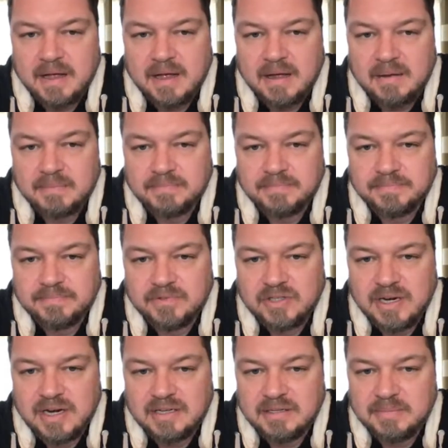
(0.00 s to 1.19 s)
um, try
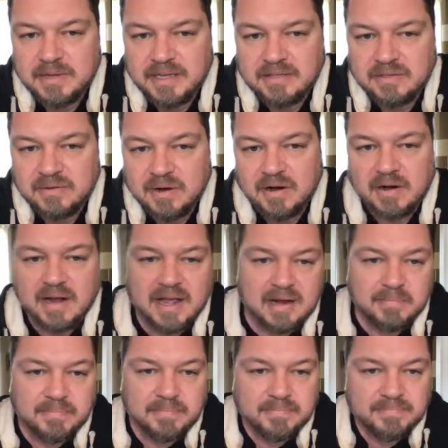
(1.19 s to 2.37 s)
not to make it too hard on
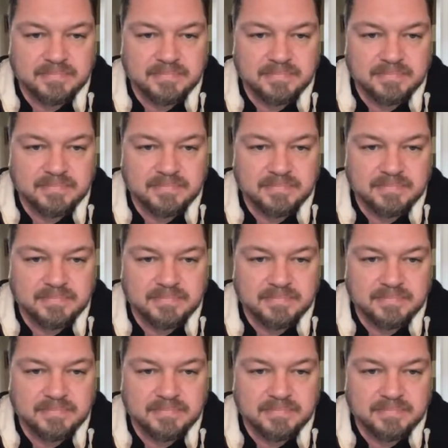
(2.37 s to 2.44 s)
them.